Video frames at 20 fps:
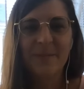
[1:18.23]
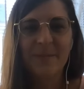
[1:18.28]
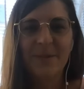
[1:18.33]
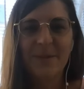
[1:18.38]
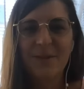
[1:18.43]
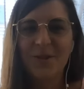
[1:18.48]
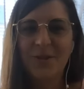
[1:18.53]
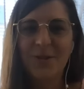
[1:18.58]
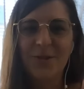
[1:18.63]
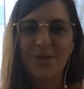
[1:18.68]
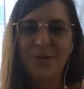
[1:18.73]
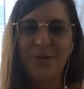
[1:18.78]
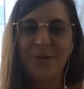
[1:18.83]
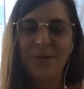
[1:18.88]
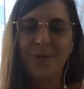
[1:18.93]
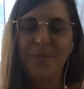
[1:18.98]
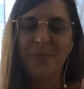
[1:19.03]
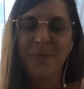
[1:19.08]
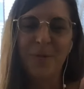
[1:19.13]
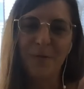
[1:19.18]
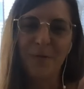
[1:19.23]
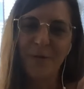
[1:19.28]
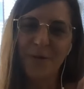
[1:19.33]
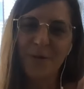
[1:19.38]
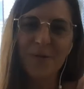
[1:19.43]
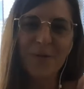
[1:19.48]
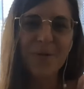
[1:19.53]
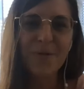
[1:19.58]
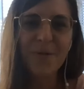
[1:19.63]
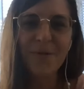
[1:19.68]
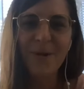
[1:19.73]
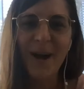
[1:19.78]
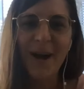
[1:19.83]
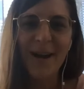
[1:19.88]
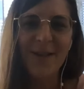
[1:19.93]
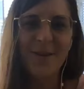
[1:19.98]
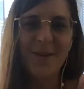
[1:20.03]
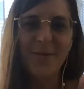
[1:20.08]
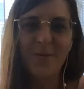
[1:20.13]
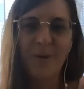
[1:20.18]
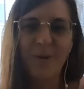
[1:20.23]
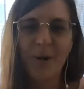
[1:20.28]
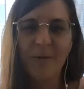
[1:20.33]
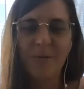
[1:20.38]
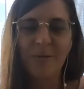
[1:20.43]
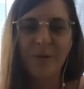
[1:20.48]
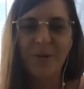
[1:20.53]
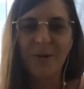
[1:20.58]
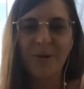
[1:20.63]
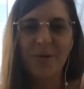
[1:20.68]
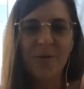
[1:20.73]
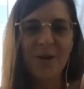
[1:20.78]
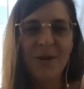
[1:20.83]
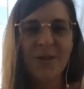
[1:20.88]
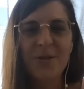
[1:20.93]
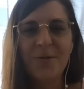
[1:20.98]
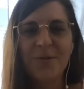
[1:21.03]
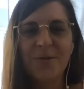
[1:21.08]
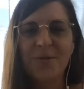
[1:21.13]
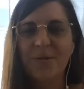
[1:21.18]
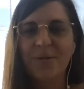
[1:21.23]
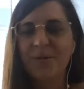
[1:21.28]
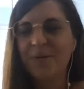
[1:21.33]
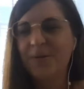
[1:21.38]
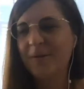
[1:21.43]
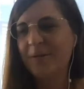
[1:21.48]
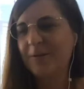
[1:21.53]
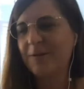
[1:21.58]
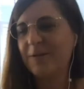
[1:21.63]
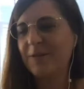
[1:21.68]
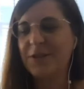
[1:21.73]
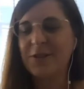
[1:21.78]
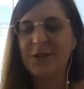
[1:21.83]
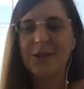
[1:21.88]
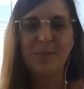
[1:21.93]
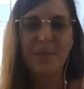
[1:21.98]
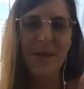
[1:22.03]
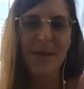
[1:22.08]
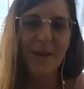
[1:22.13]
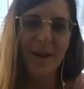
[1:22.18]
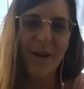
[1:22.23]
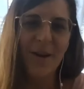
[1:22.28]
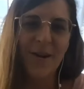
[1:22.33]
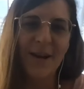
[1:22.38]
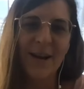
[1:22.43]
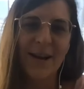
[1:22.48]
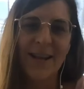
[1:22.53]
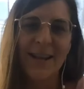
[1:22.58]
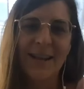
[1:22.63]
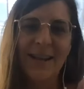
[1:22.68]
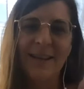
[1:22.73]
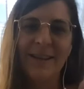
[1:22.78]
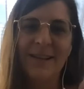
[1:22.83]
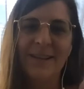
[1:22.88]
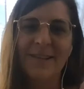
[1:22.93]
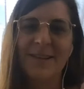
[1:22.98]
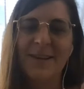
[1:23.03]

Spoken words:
to move through either what we were going through, to speak on it,